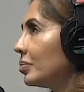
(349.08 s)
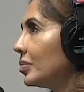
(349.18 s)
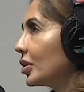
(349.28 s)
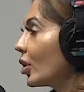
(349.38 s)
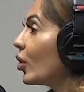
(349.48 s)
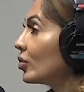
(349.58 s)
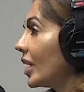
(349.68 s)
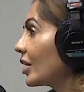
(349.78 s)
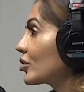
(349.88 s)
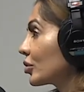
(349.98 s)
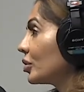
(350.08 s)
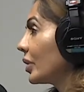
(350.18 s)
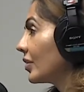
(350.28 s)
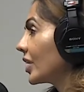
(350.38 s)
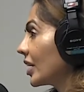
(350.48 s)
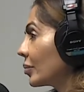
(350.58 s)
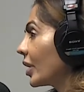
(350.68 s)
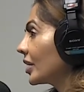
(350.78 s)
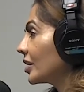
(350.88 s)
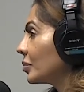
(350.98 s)
their own natural way of getting
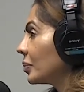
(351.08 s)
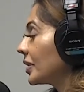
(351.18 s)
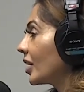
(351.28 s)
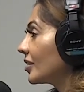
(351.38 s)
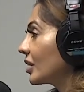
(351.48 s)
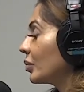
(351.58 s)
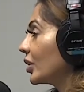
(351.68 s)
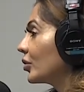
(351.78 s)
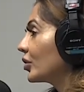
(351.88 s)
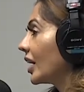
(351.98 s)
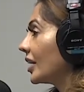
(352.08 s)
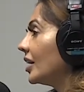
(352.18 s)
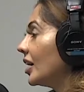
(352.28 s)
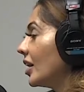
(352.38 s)
pregnant, but because they went through that,